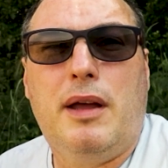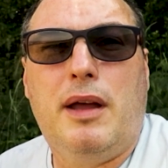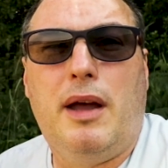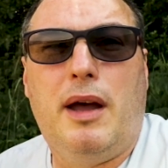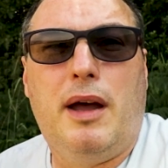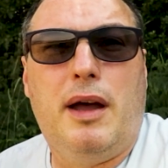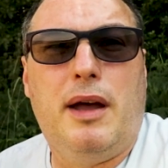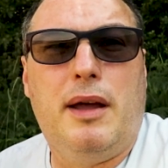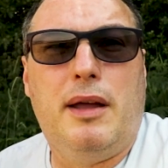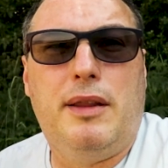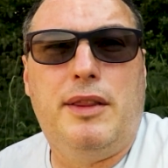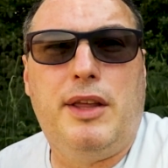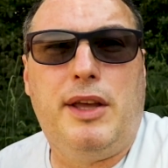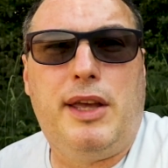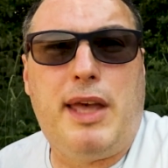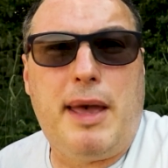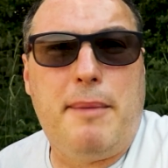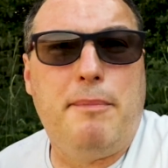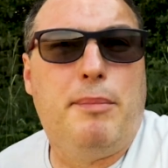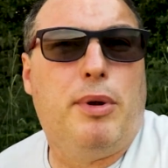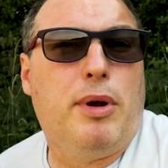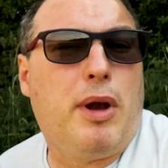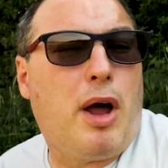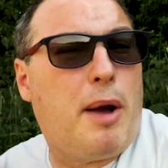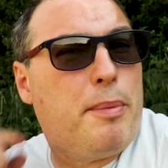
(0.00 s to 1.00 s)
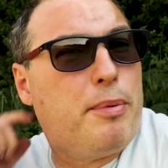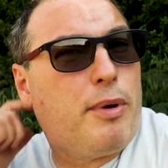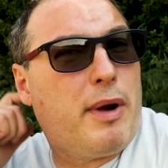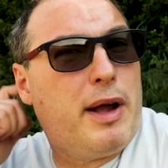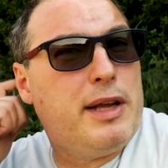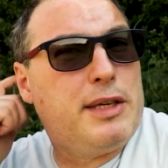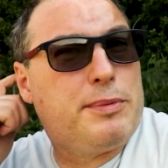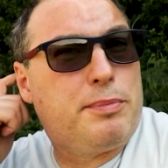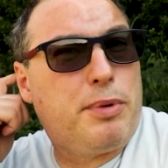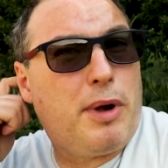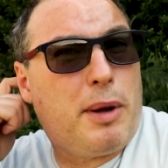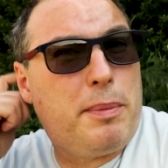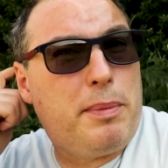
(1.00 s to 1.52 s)
the gimbal
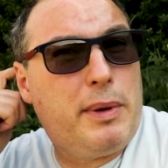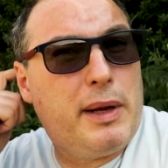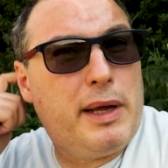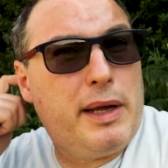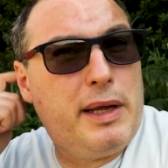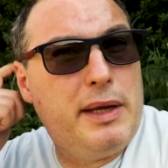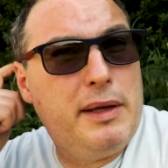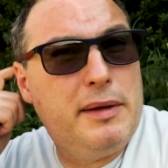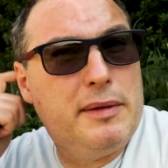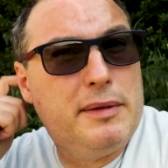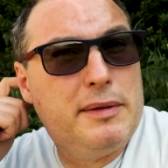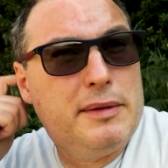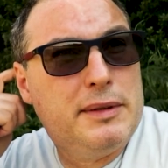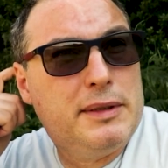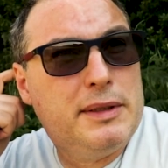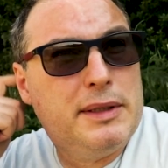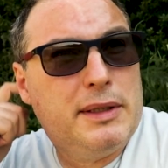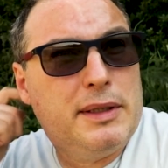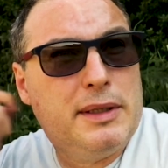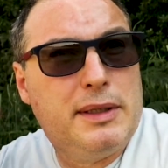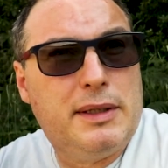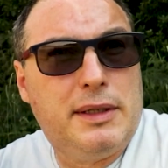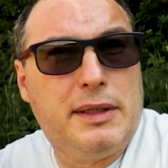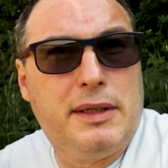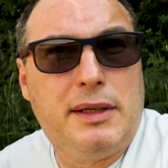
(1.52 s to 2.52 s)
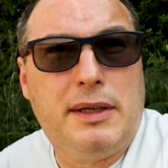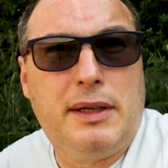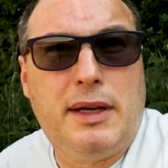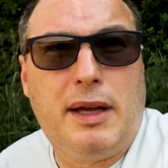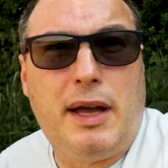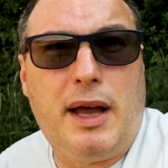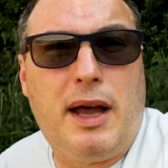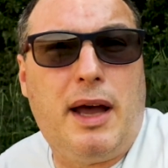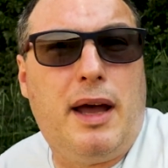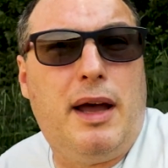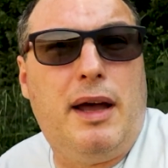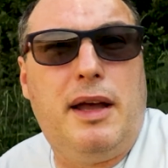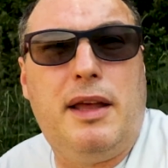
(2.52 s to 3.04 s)
operates properly,
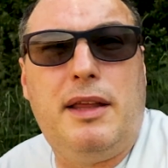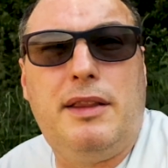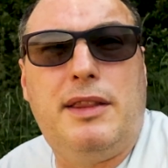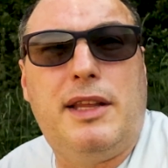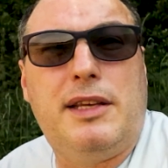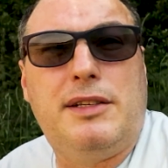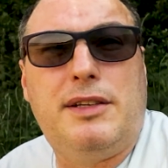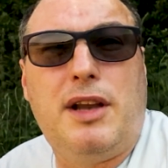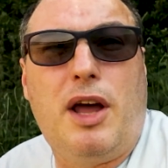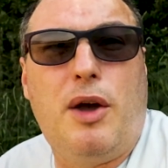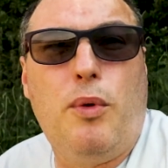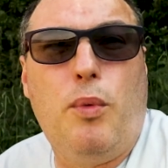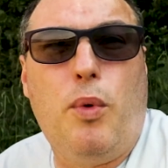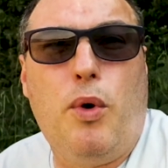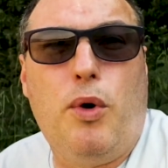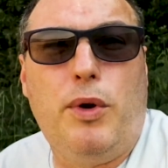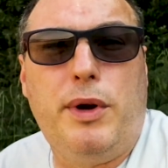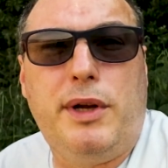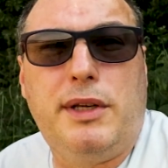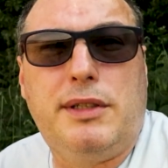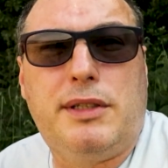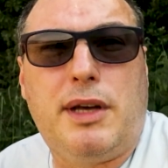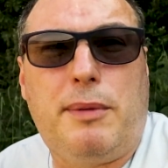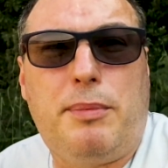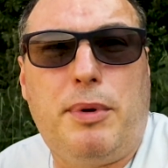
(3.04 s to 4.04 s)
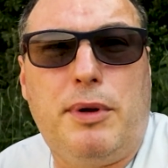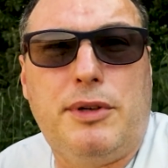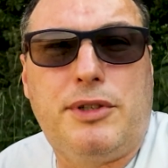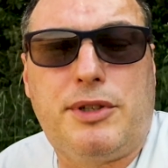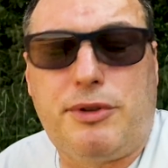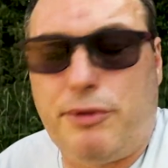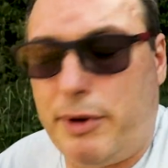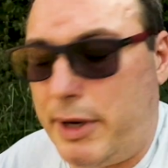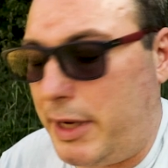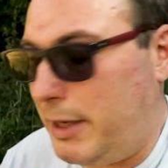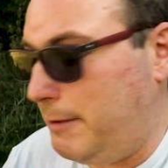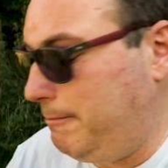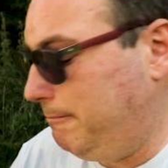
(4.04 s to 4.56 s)
and there's no warnings up on
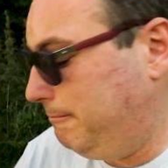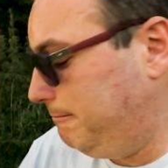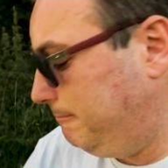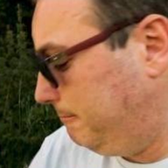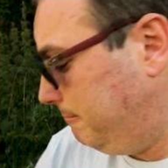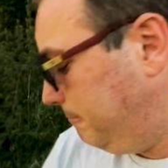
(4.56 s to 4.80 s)
screen.